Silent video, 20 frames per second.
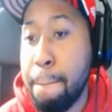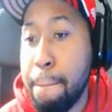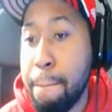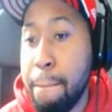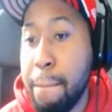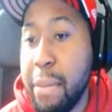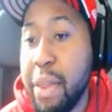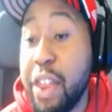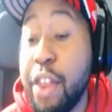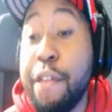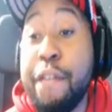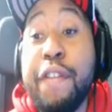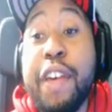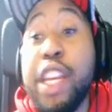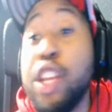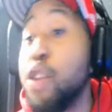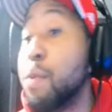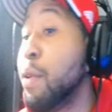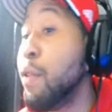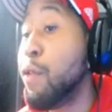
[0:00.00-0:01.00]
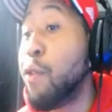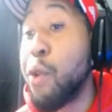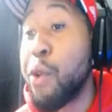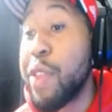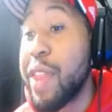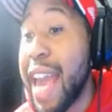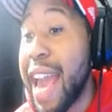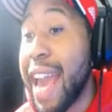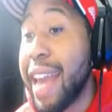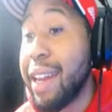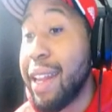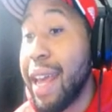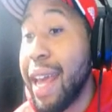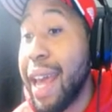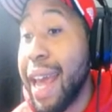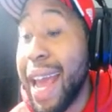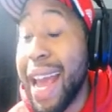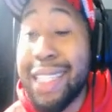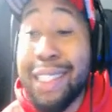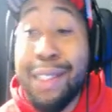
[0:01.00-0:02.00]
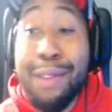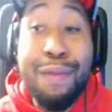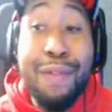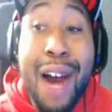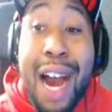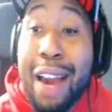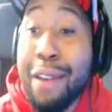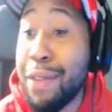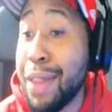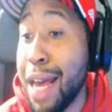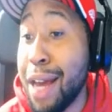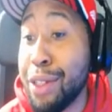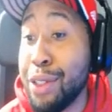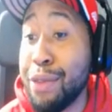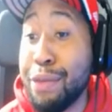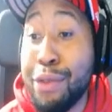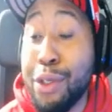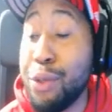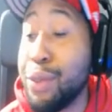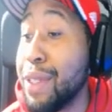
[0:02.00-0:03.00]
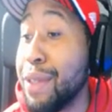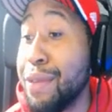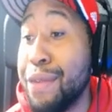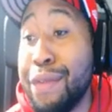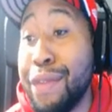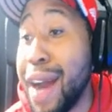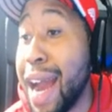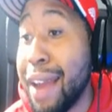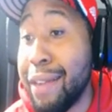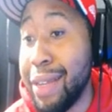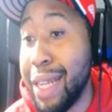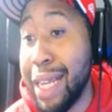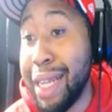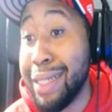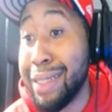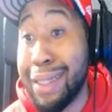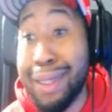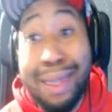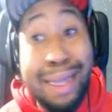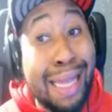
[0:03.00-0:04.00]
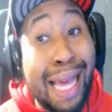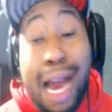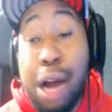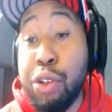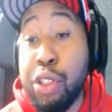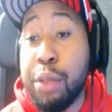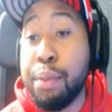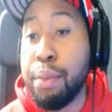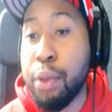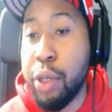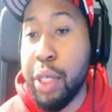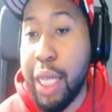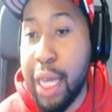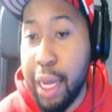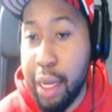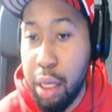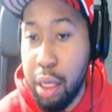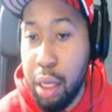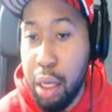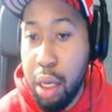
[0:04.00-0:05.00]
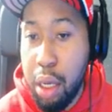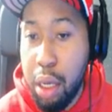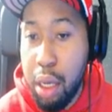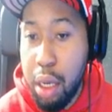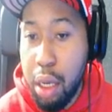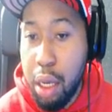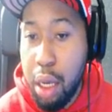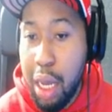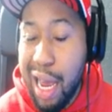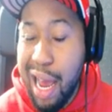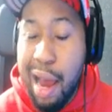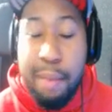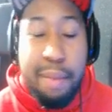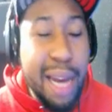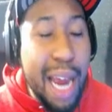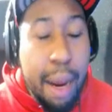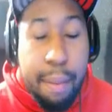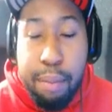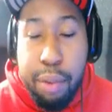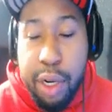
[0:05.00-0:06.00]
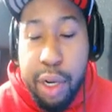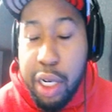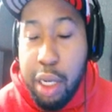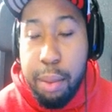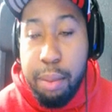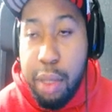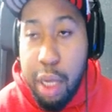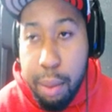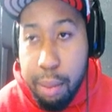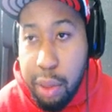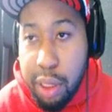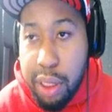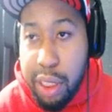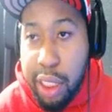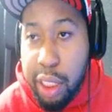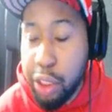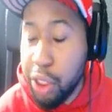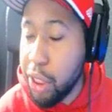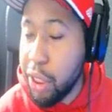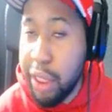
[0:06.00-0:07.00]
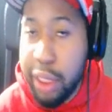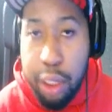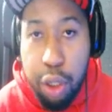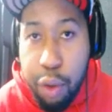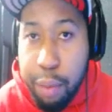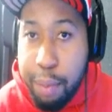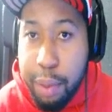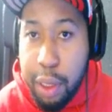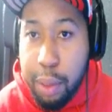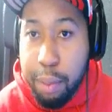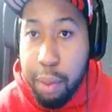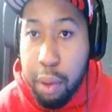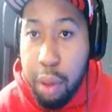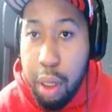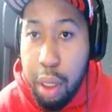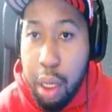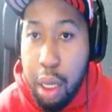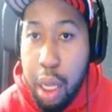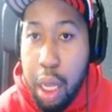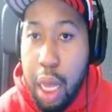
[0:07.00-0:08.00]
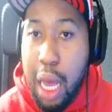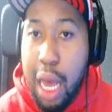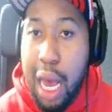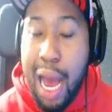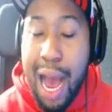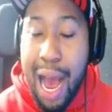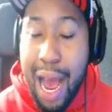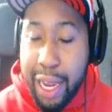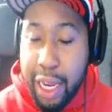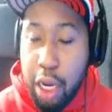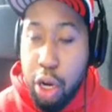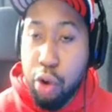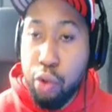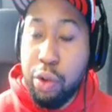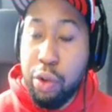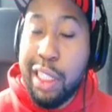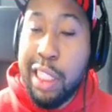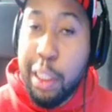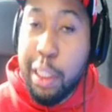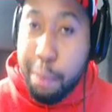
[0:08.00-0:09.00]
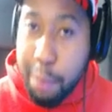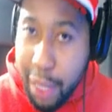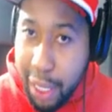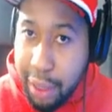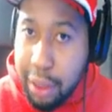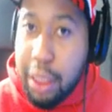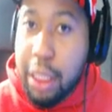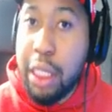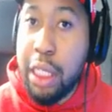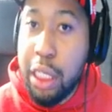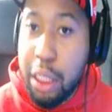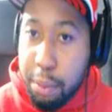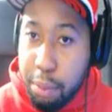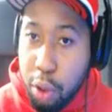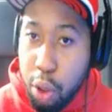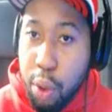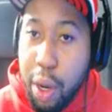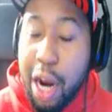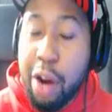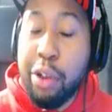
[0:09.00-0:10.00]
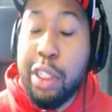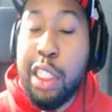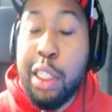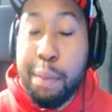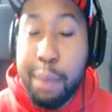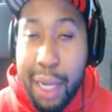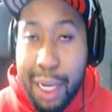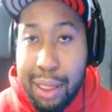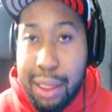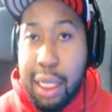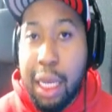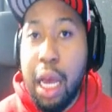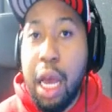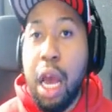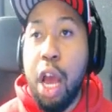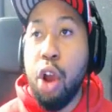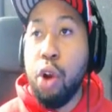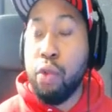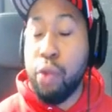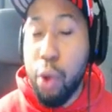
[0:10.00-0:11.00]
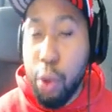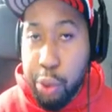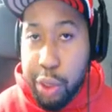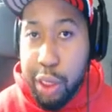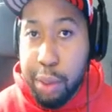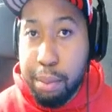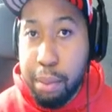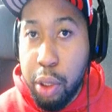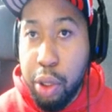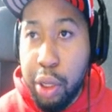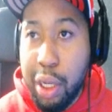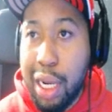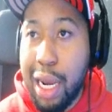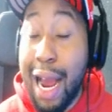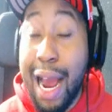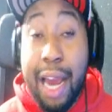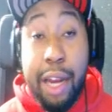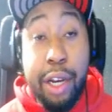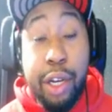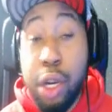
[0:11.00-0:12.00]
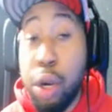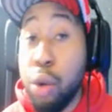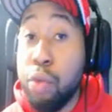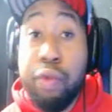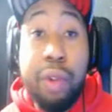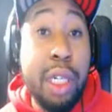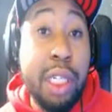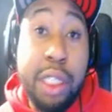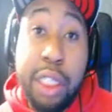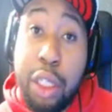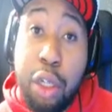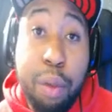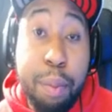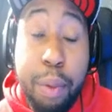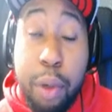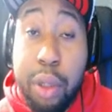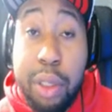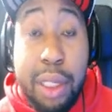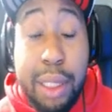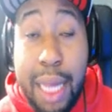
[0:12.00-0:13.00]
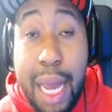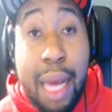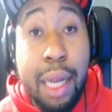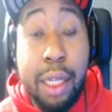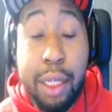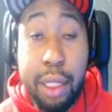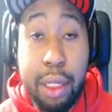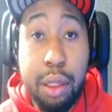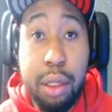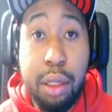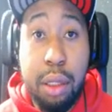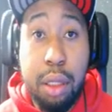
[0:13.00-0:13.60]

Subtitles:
The video before that has 5,000 views in 5 days, 1,000 per day. I'm not bringing up numbers here to shit on people. I respect Ebro. I respect Rosenberg. I don't really shit on personalities.